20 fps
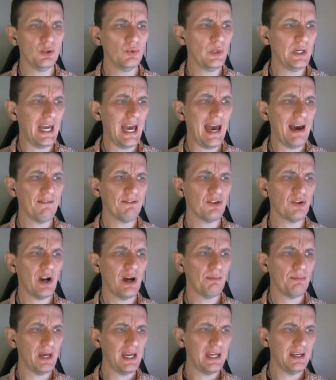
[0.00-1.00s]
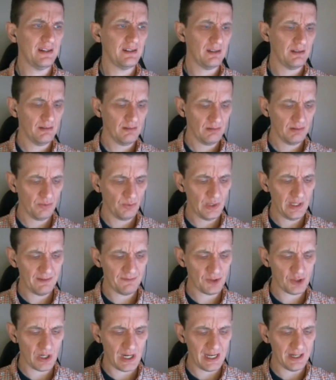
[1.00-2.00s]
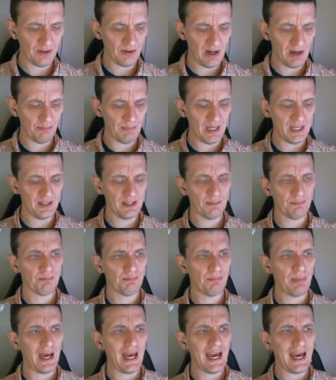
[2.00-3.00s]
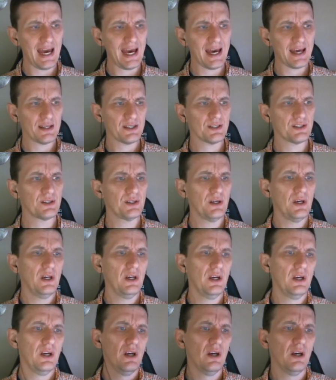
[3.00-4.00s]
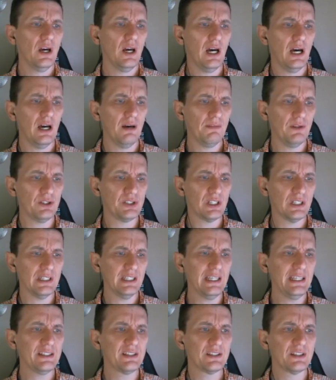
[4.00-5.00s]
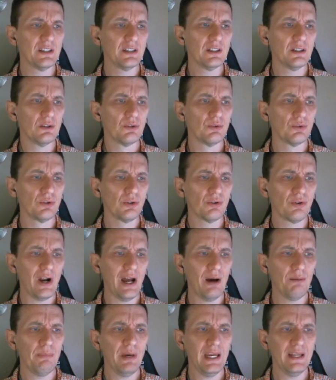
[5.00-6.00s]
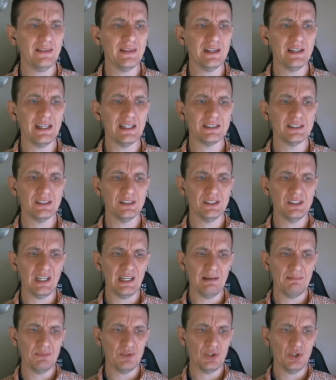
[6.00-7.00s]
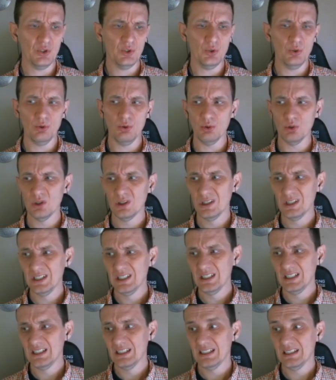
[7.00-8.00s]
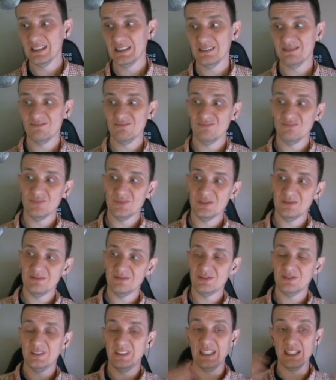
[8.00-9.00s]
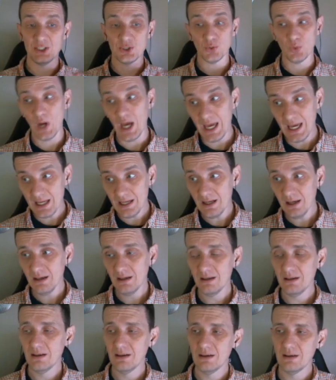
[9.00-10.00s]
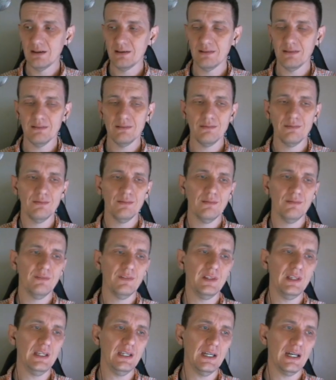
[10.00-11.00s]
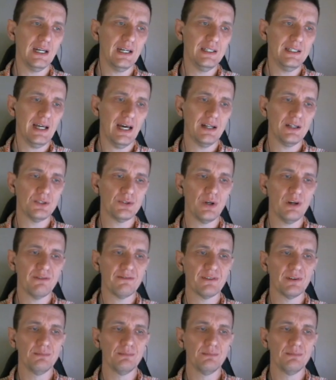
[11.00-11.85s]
we have ground bait? We have tried ground bait in the past. There's at least ground bait that doesn't seem to dissuade the Donets Ruffe